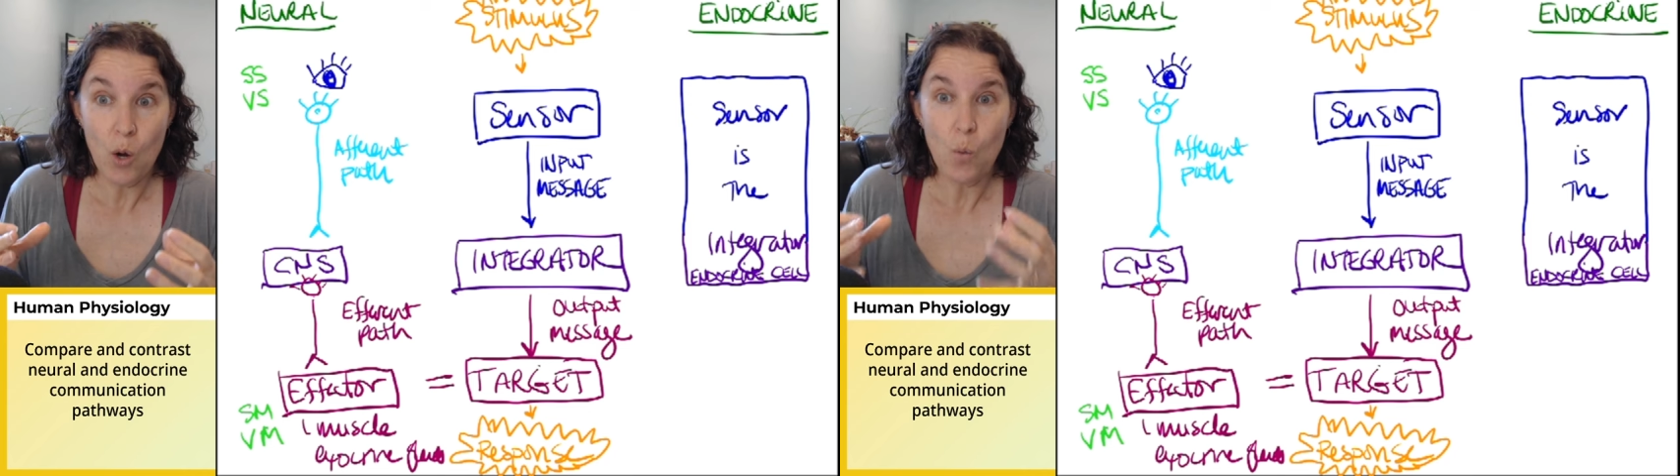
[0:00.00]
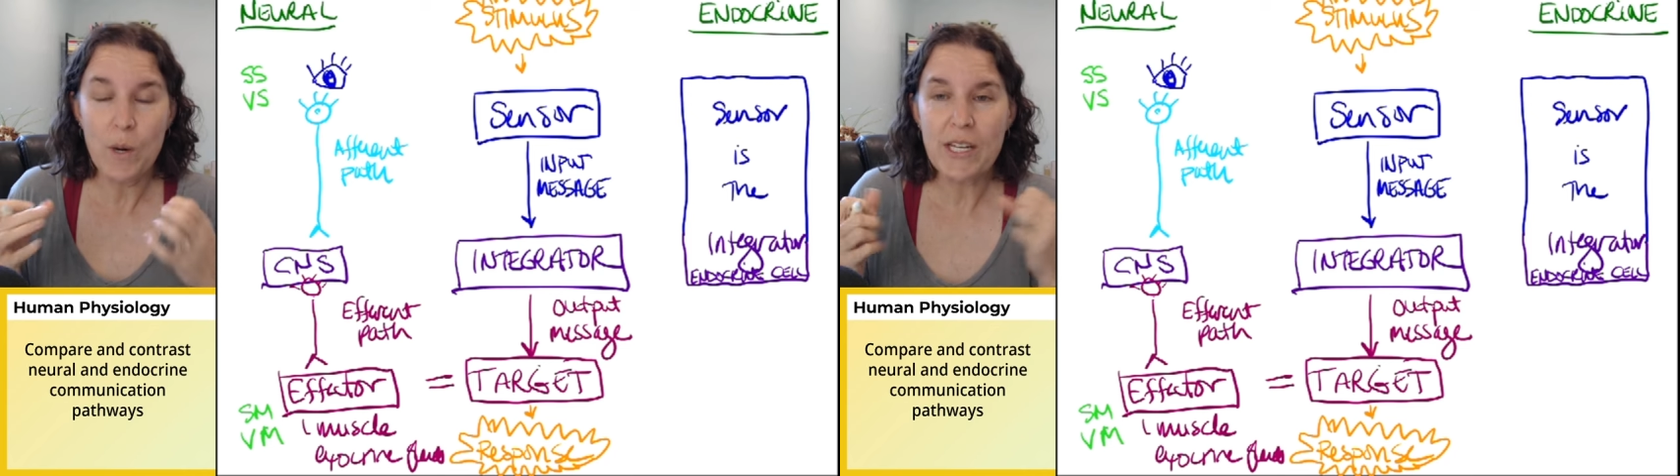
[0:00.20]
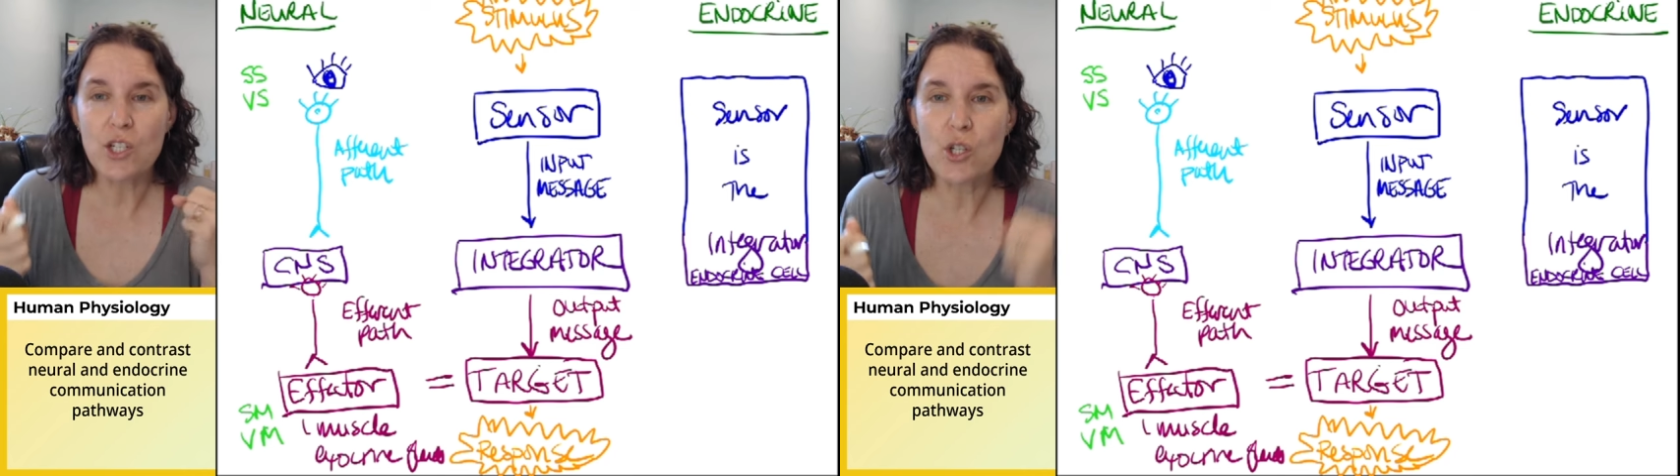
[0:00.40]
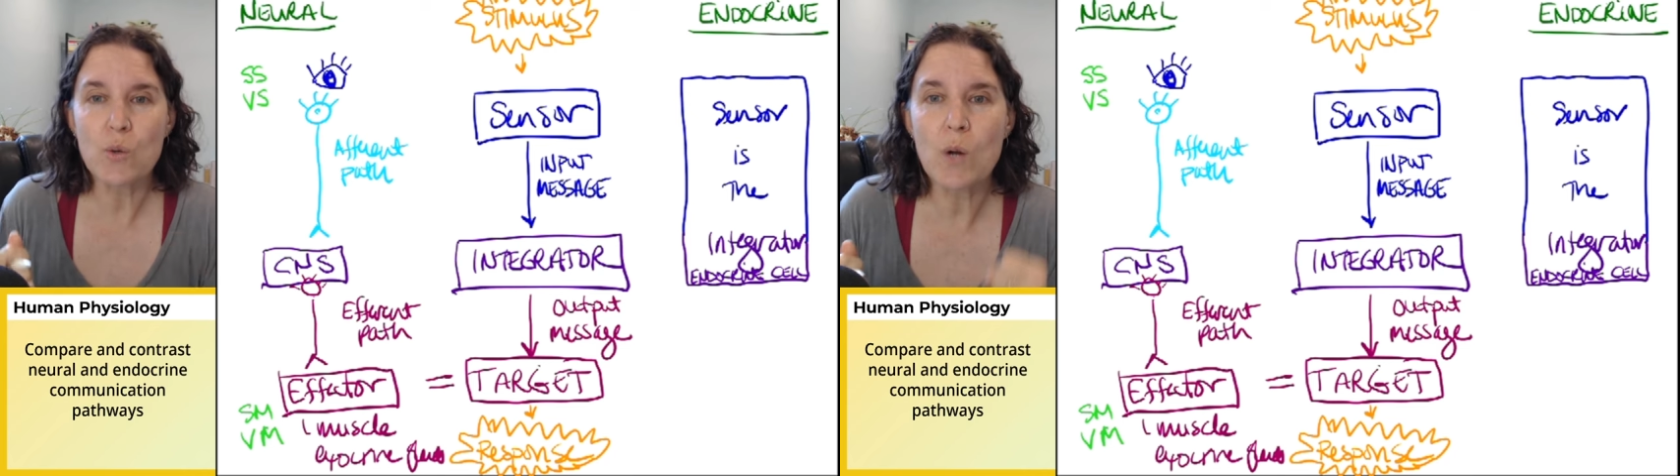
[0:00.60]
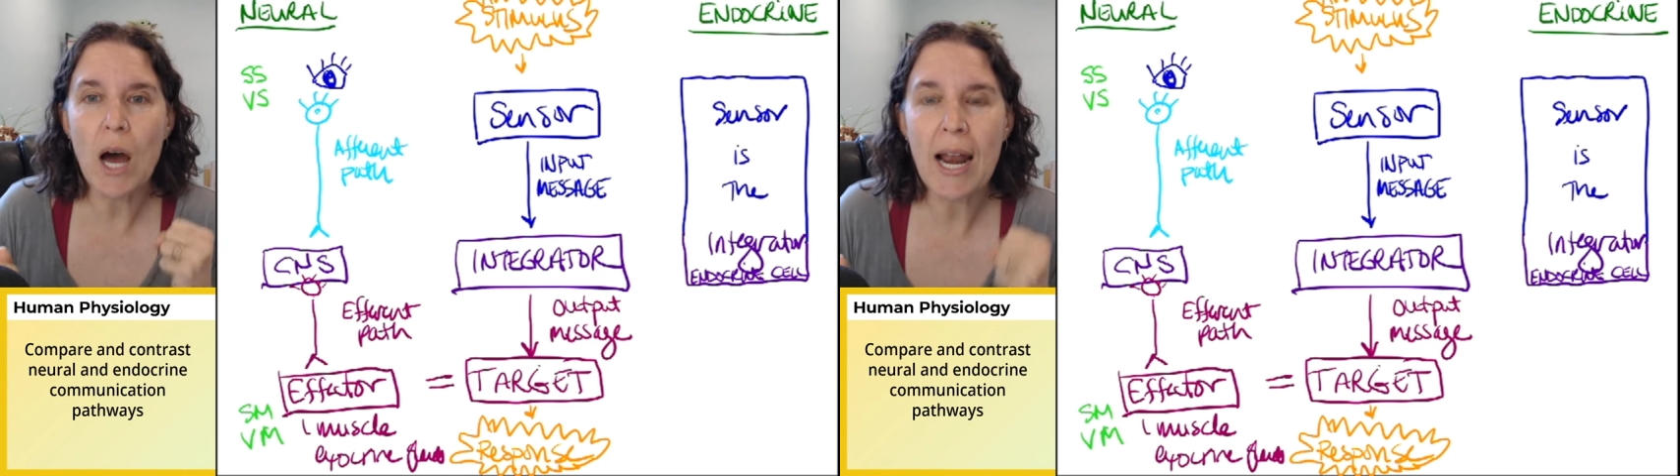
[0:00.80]
We
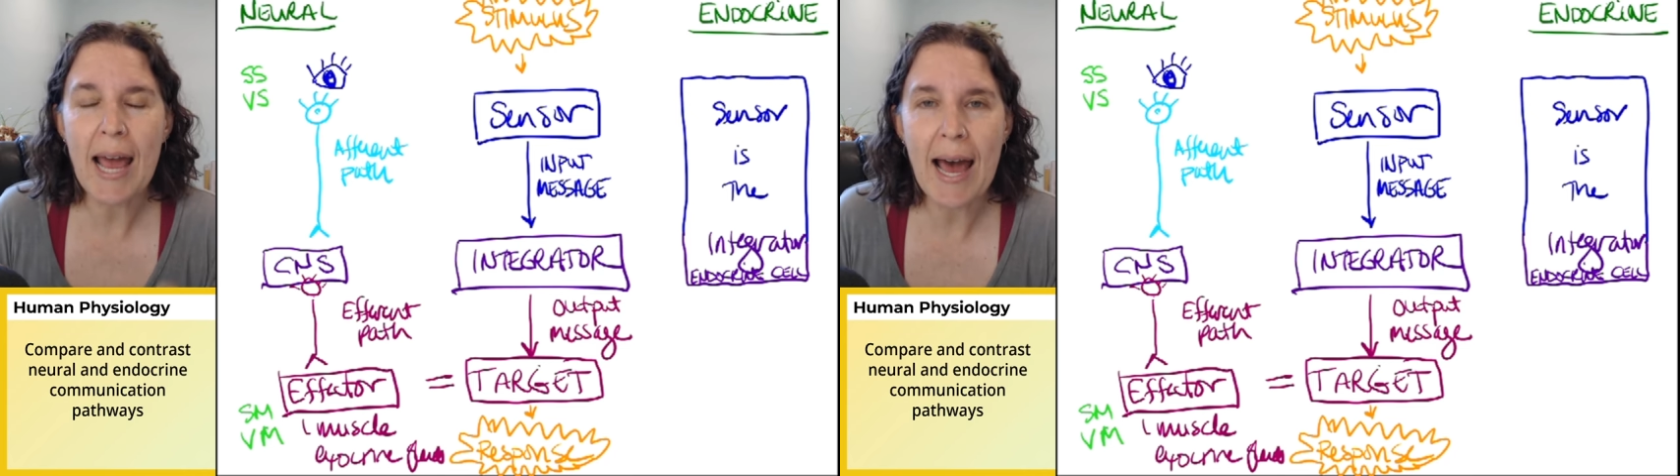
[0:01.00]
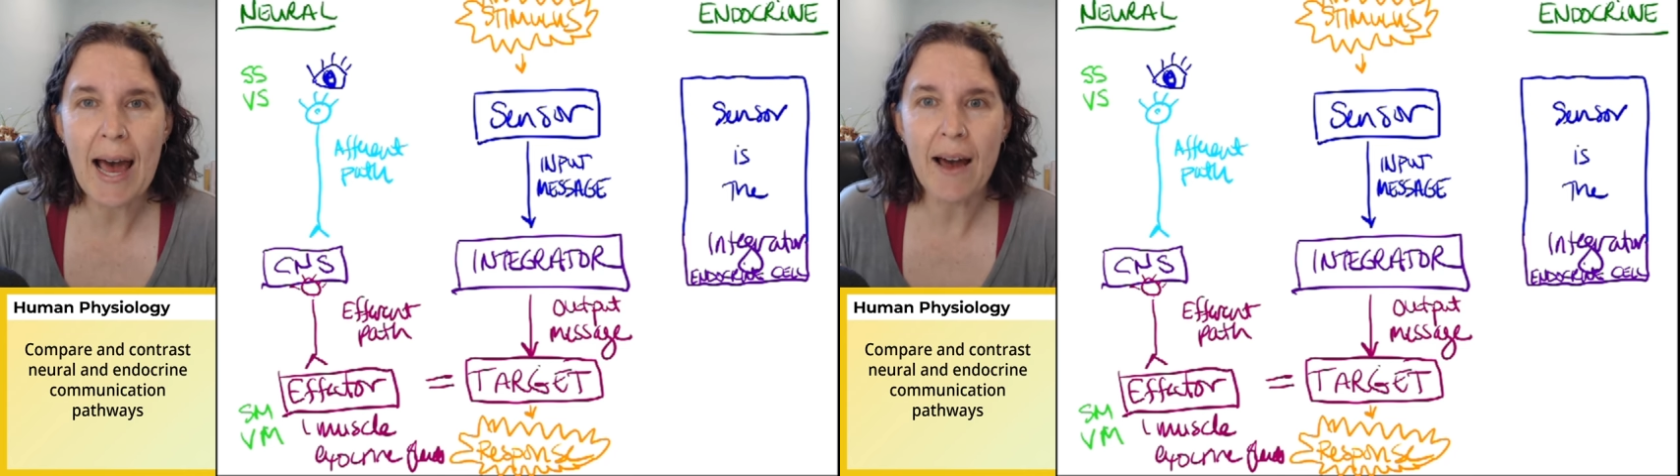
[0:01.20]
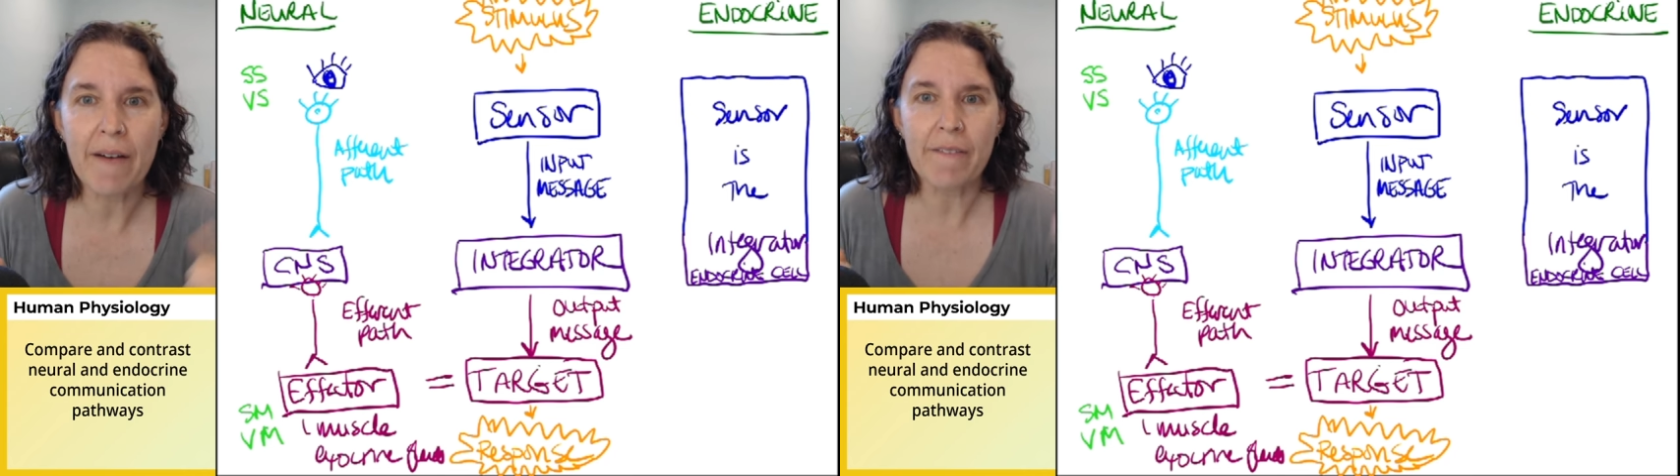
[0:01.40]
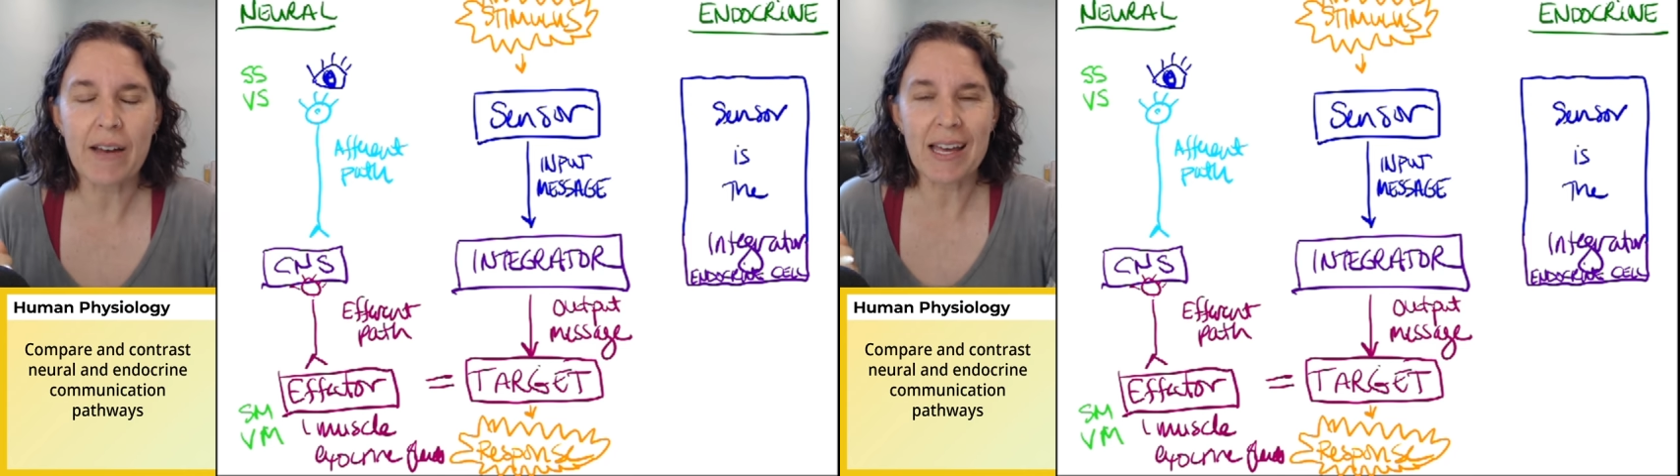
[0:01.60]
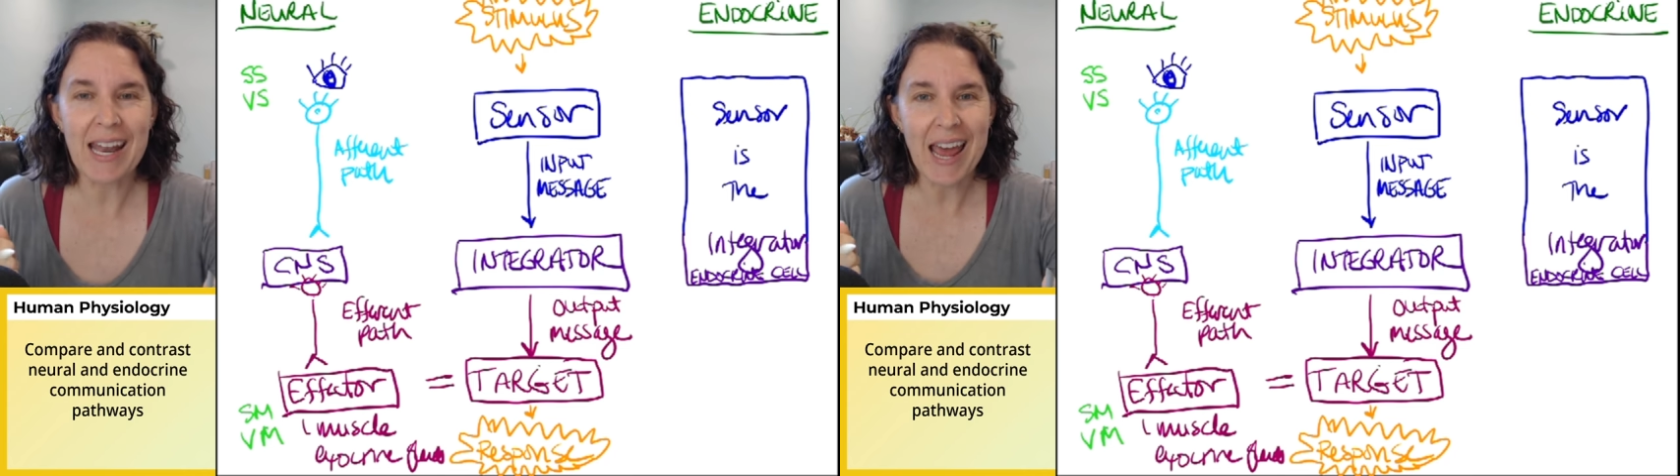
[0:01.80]
do not have an